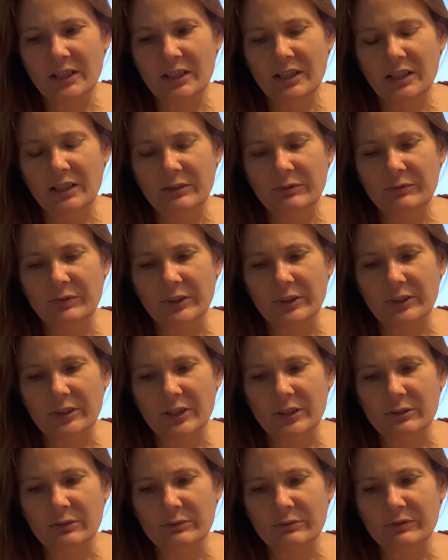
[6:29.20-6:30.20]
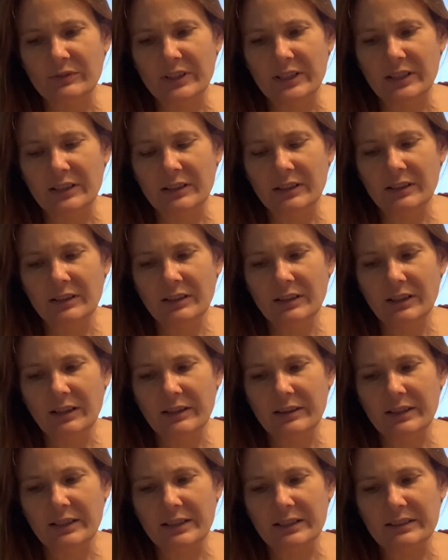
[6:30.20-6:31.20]
A fir cone fell, I
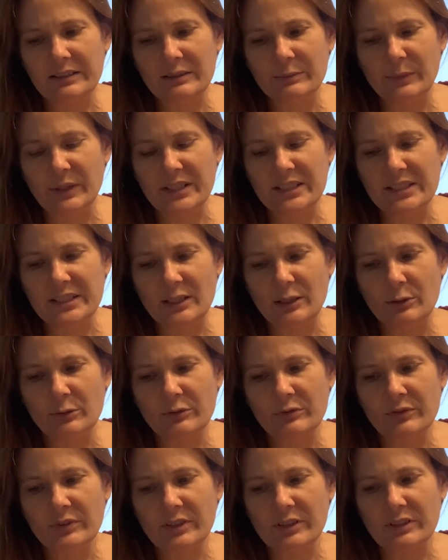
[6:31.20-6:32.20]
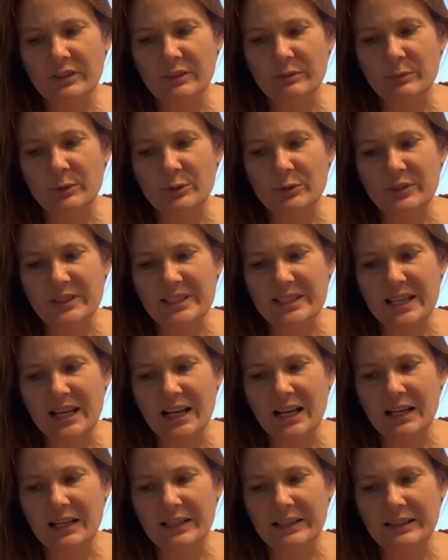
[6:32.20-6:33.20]
think to myself. The moon is
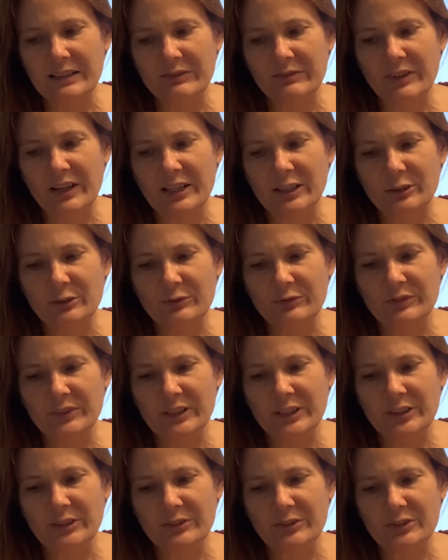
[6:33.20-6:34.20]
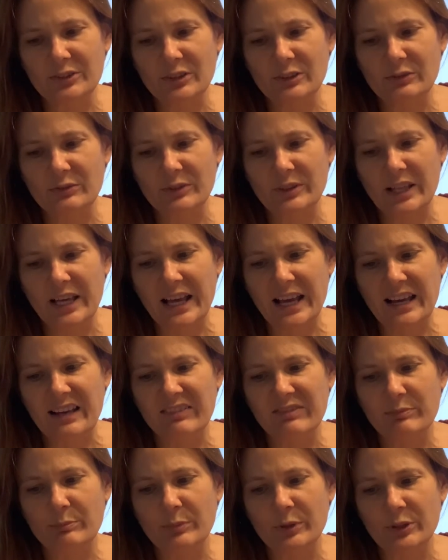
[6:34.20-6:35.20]
high, the fire flickers over the
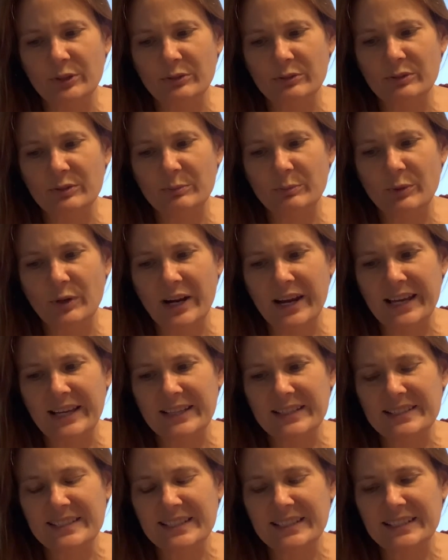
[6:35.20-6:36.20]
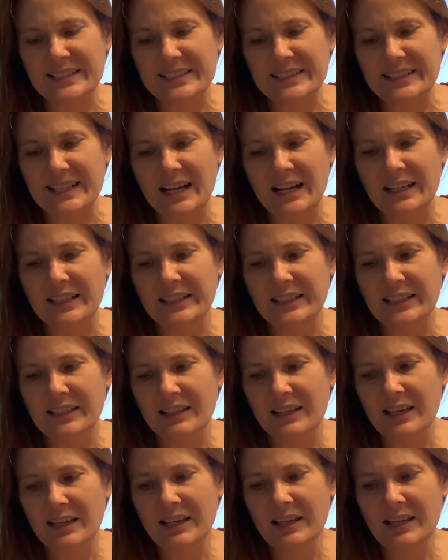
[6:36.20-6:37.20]
half-burned brands and is dying.
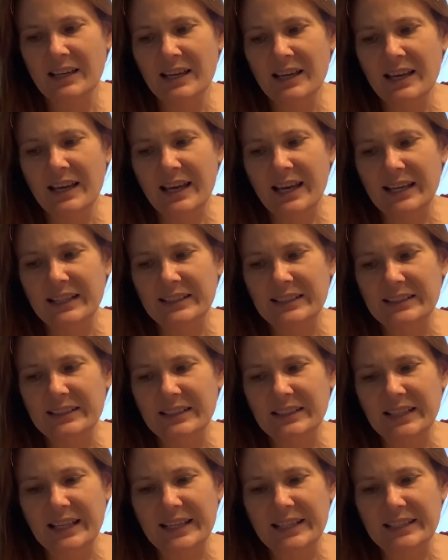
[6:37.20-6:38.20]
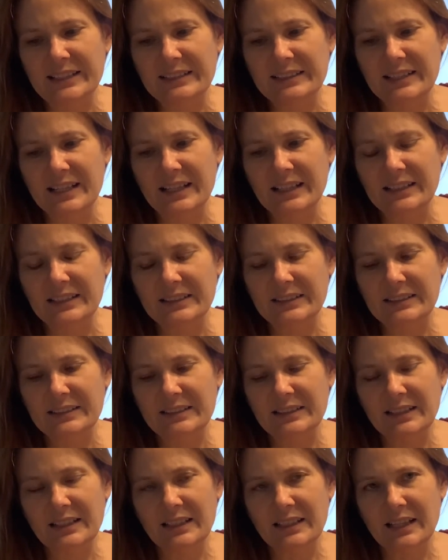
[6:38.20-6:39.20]
And in the late night,
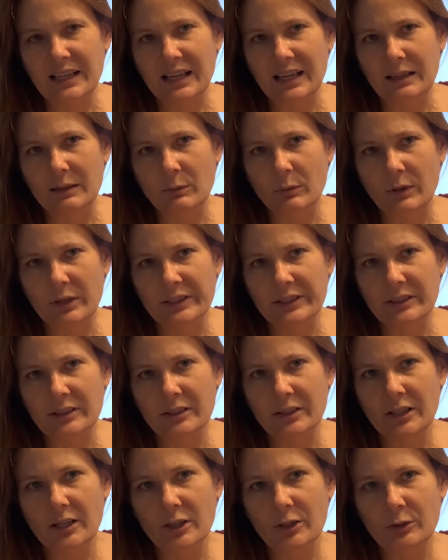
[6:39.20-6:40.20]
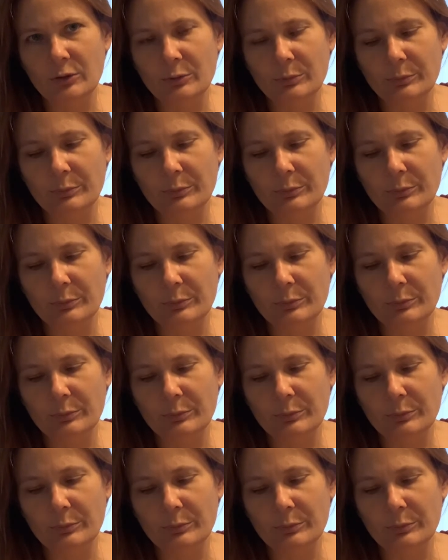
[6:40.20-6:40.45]
I wander home.